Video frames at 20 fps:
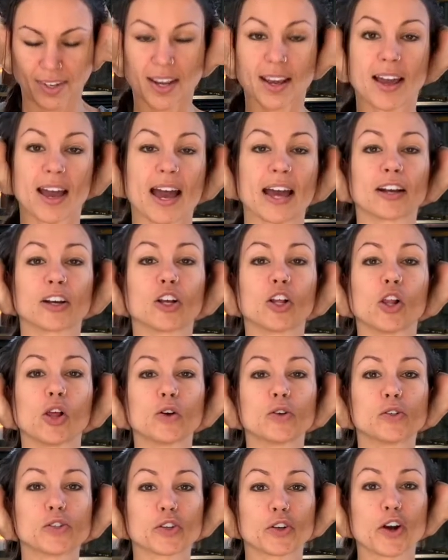And
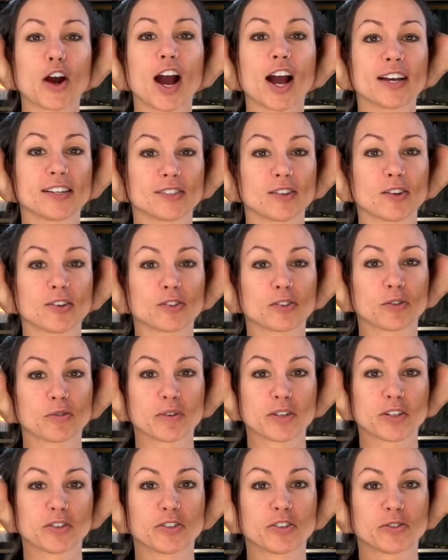close your eyes also
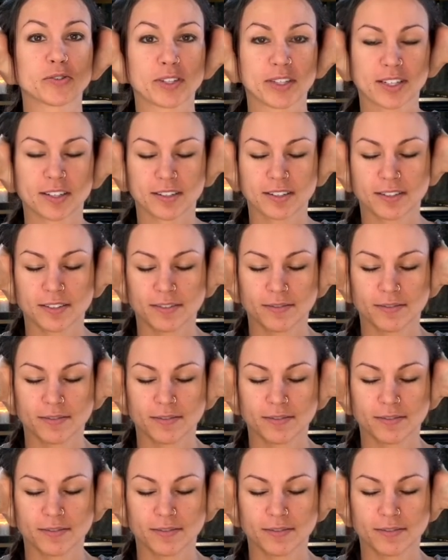when you're doing this.